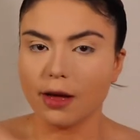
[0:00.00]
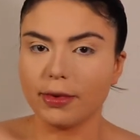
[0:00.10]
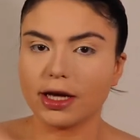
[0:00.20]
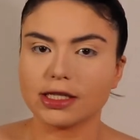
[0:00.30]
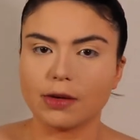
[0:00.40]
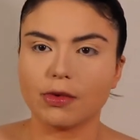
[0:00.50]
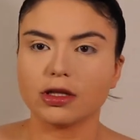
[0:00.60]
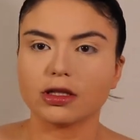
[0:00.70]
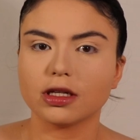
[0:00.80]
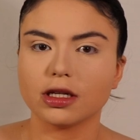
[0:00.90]
because I
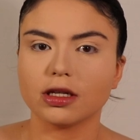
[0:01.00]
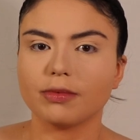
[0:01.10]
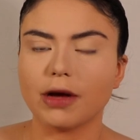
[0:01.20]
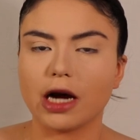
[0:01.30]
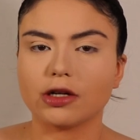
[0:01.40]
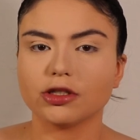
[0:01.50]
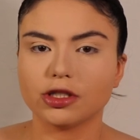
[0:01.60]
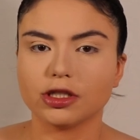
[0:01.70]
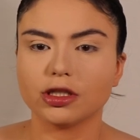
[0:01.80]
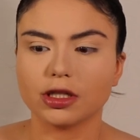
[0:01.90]
want the
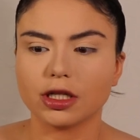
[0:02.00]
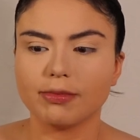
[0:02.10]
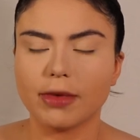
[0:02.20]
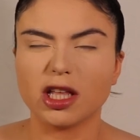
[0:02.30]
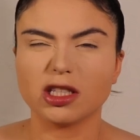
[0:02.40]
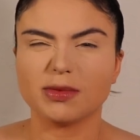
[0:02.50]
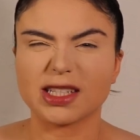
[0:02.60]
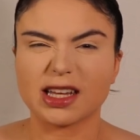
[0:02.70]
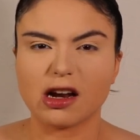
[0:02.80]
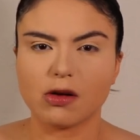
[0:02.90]
powders to melt into my
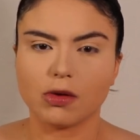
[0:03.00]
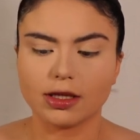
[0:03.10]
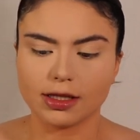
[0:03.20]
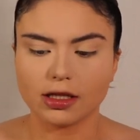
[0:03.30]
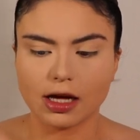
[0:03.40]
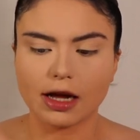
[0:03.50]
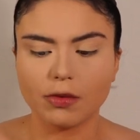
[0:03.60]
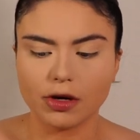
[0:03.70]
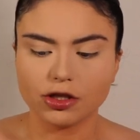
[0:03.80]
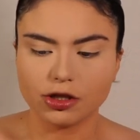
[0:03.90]
skin. I don't want
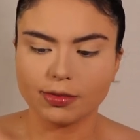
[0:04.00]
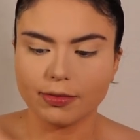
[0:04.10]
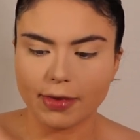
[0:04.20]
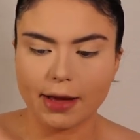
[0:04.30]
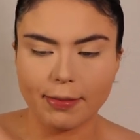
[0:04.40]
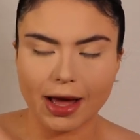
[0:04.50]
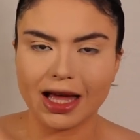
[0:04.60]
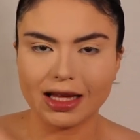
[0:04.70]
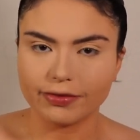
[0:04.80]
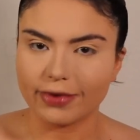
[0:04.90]
a super matte
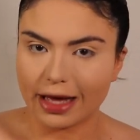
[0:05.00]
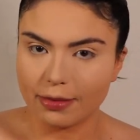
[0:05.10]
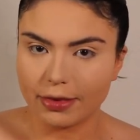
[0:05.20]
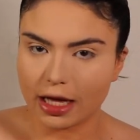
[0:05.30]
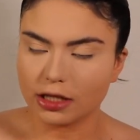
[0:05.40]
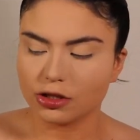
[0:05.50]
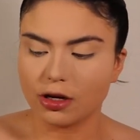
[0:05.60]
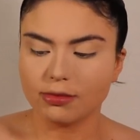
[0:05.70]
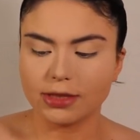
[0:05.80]
vibe yet. So I'm